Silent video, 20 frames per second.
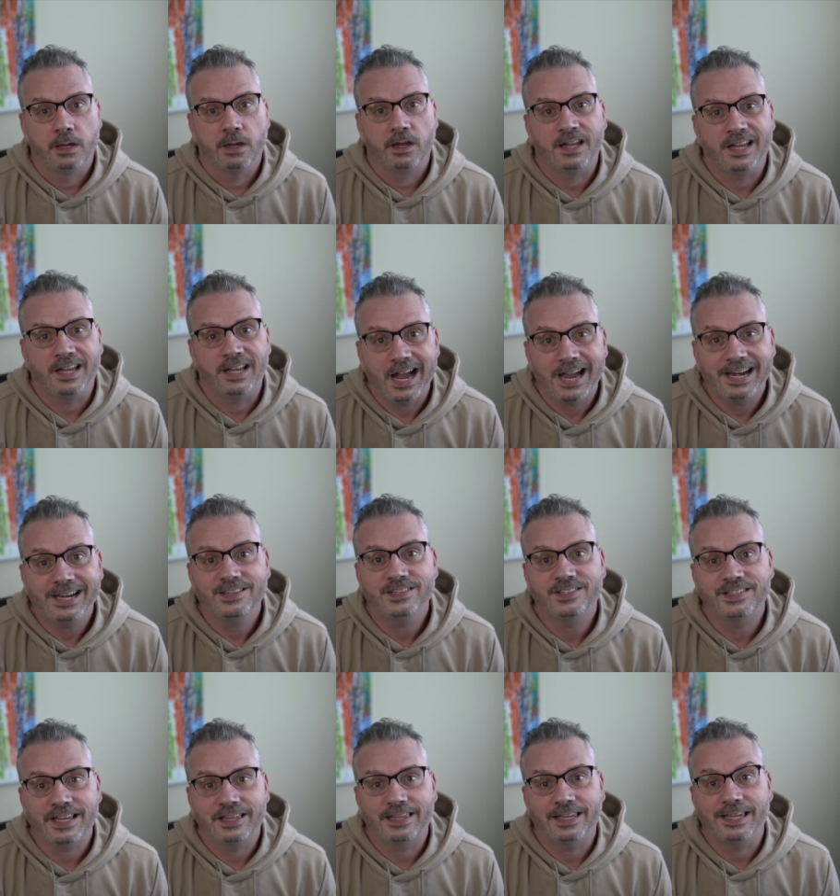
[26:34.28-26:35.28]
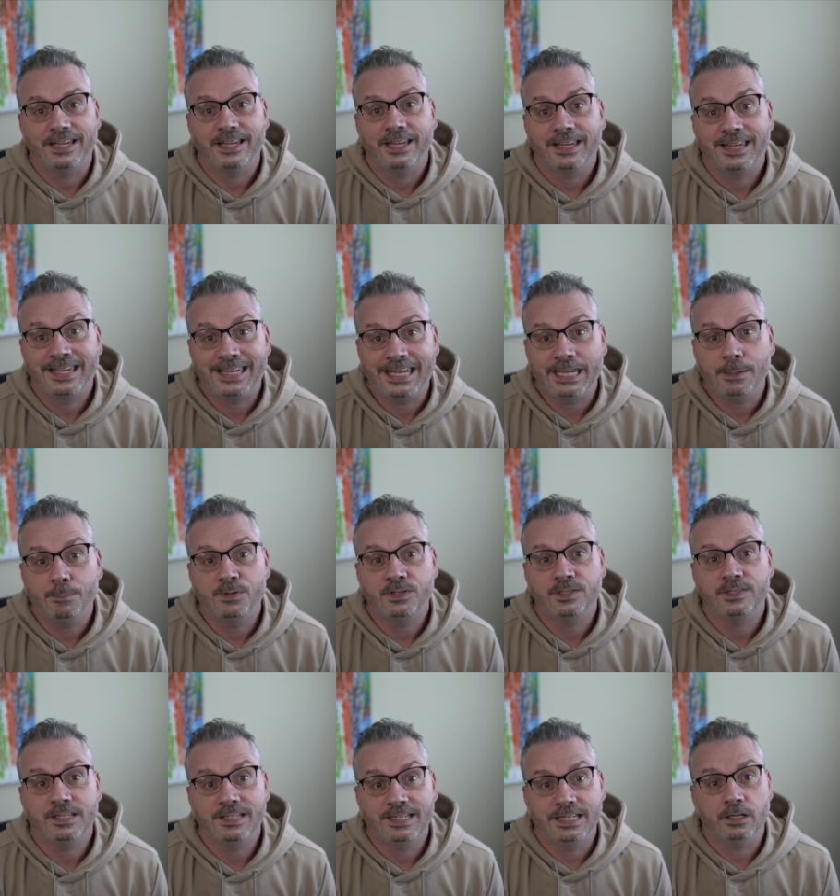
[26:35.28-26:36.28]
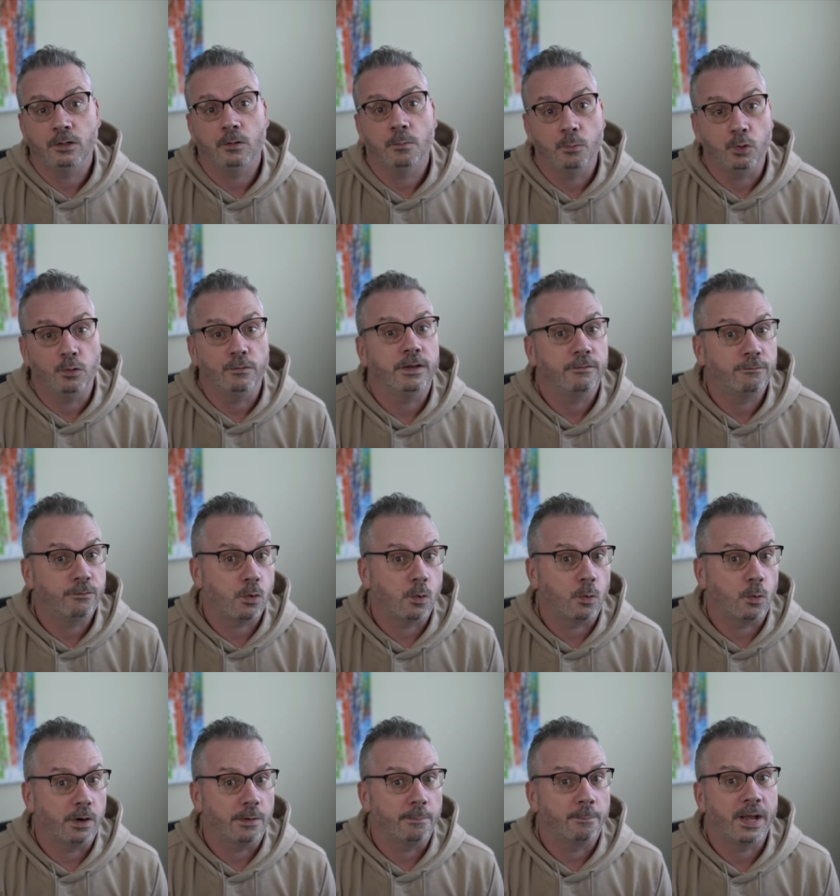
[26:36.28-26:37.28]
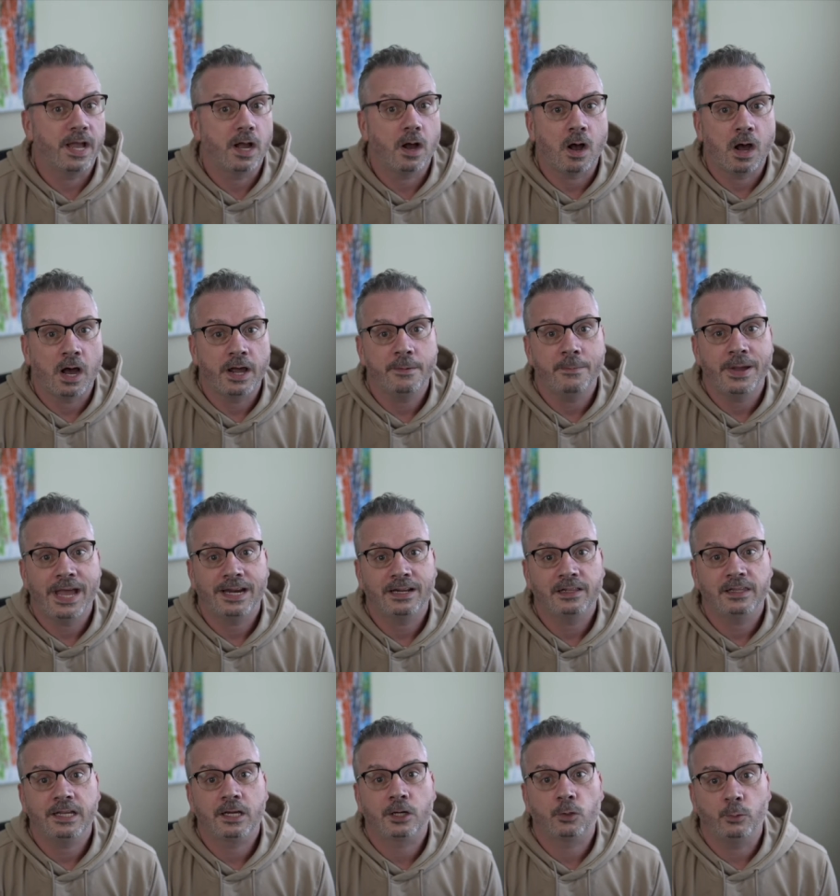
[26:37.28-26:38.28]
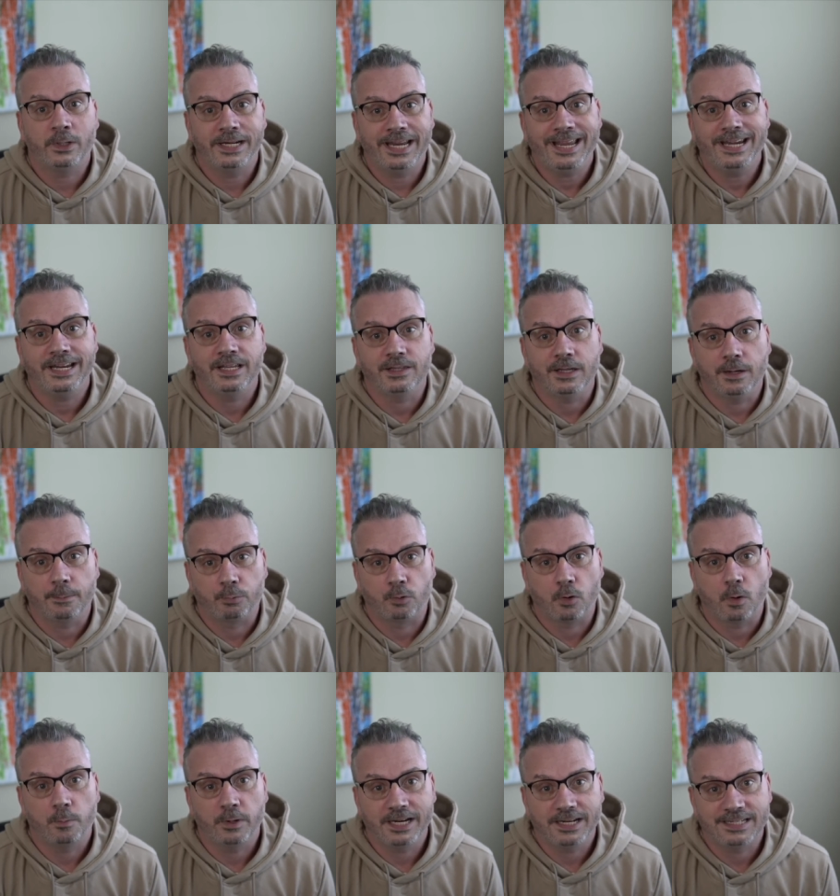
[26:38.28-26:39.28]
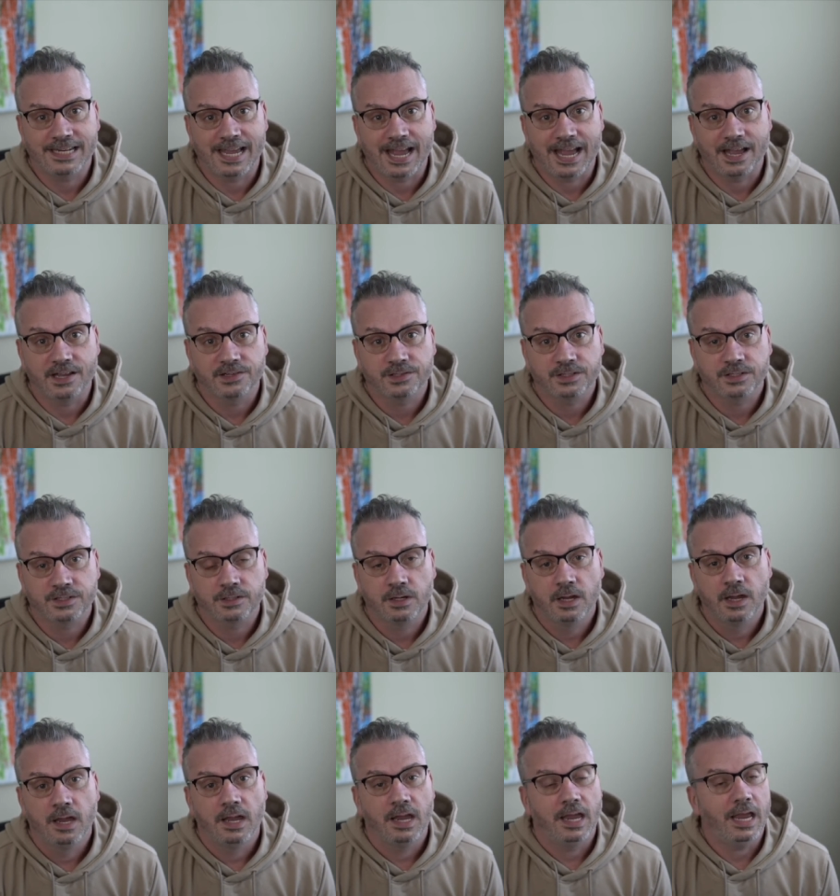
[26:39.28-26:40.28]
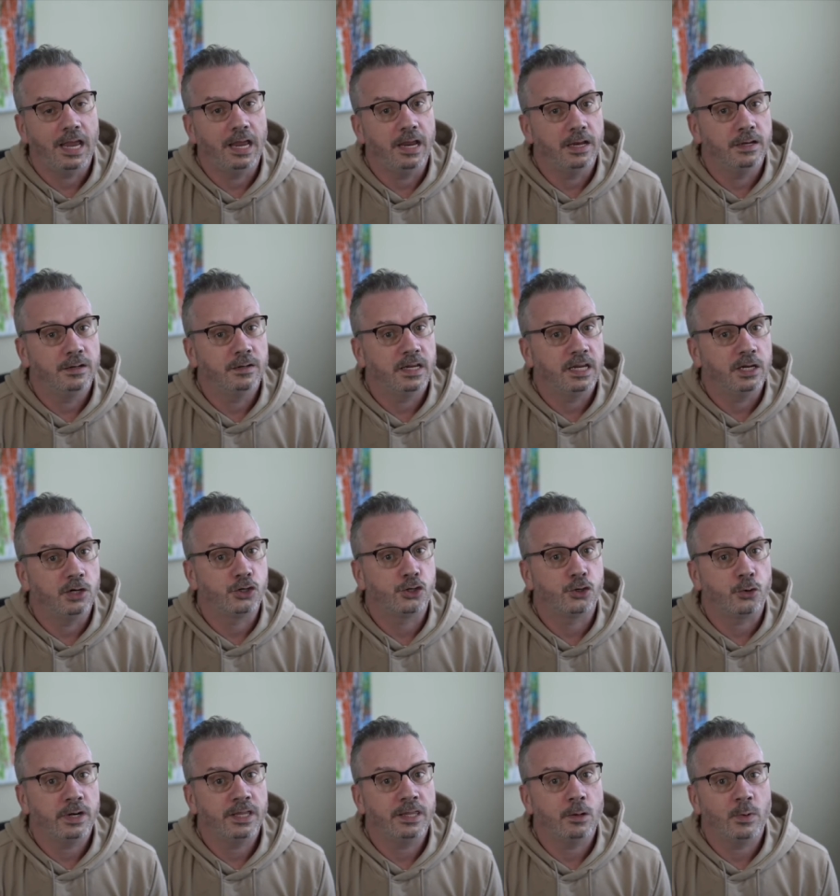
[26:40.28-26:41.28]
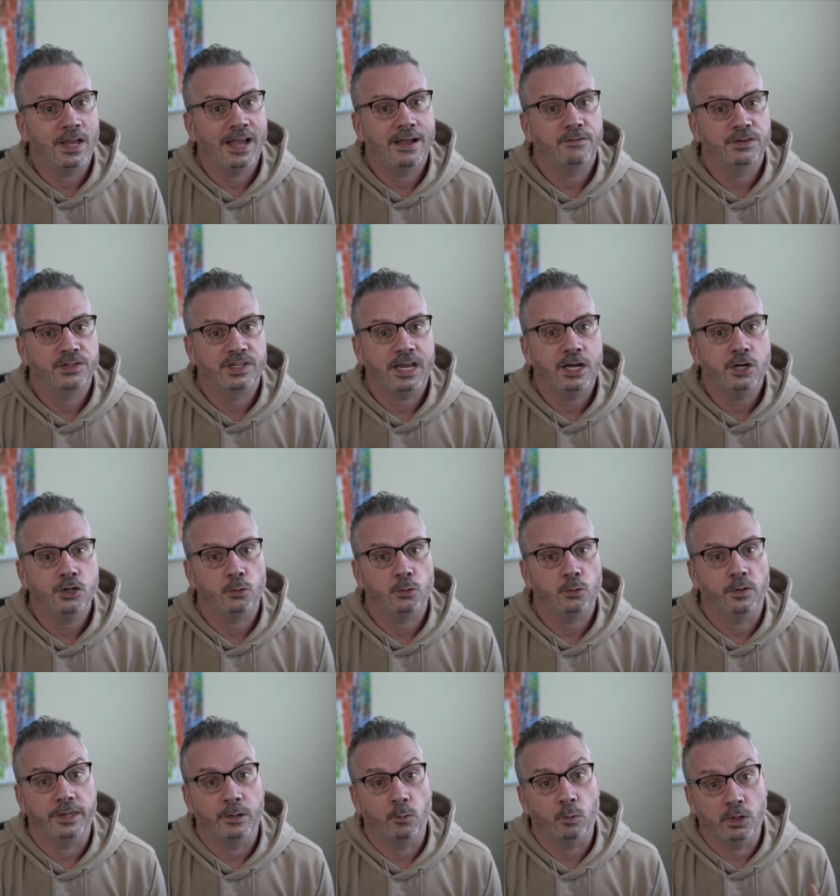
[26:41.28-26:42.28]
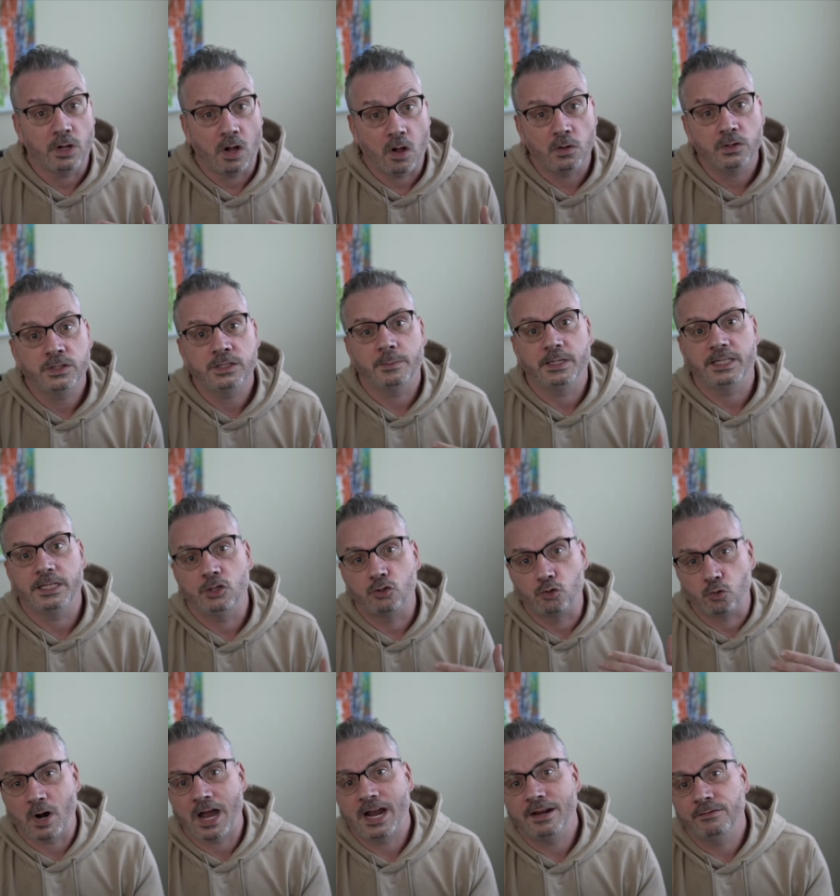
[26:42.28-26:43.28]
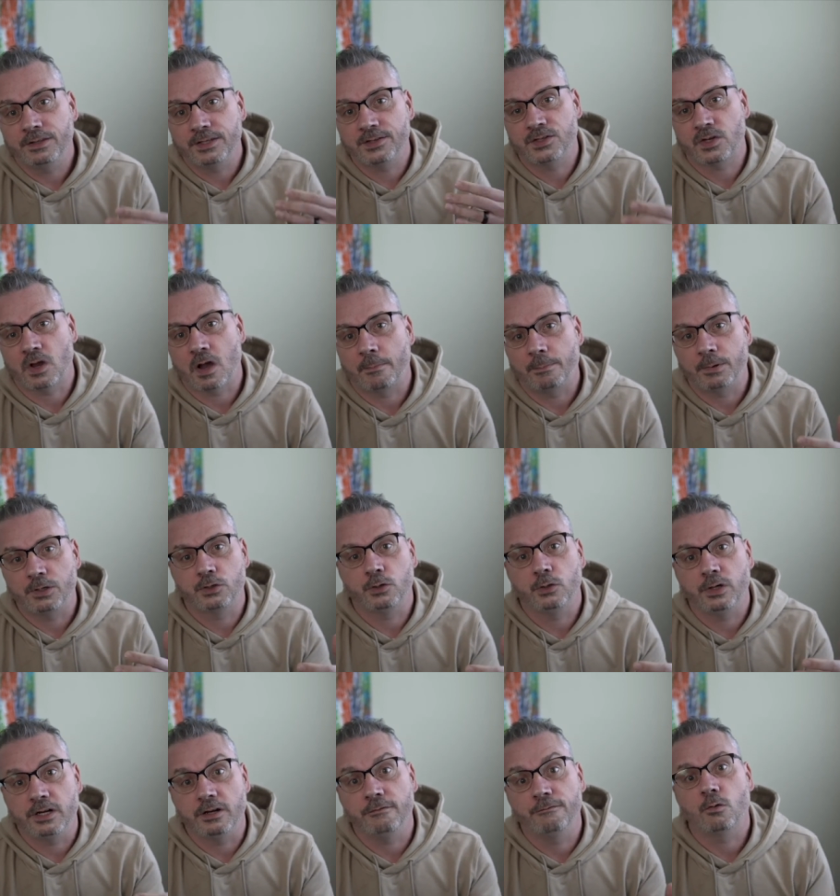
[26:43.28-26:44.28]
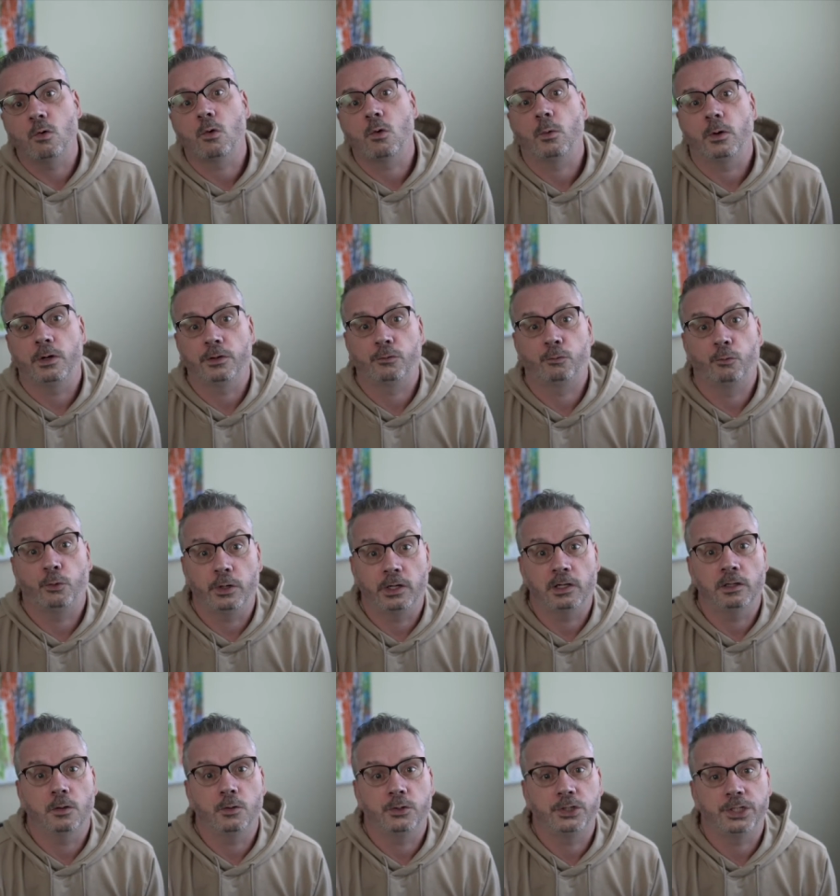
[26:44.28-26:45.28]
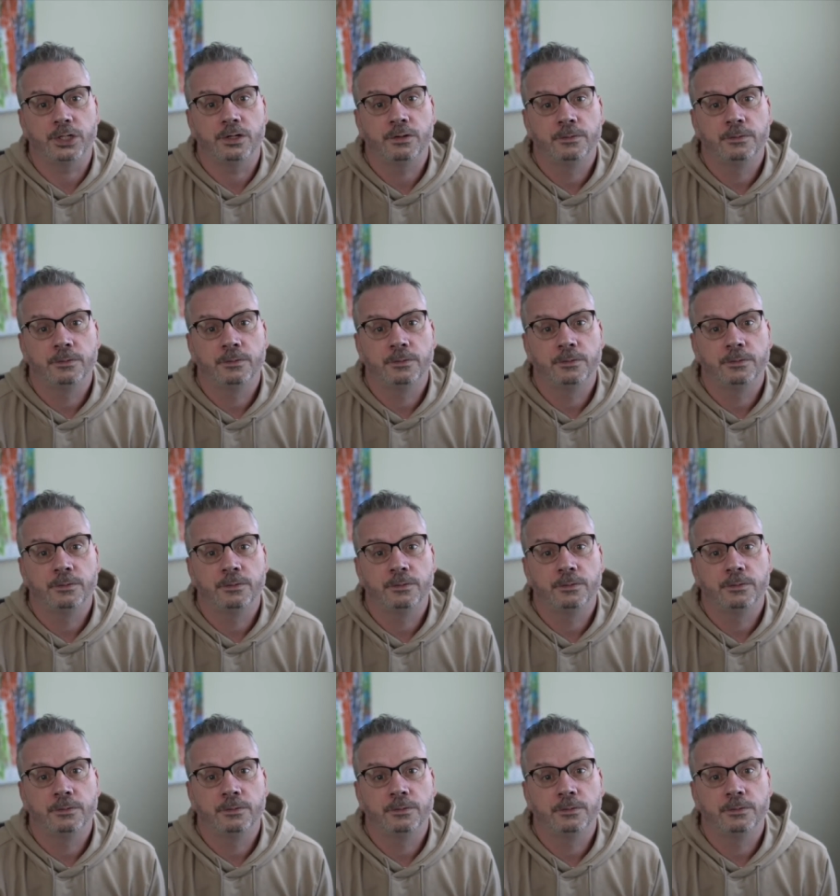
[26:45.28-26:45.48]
Guided selling keeps the deal moving forward by automatically creating the appropriate tasks and ensuring that we have a schedule that will ultimately drive this opportunity forward through to closure.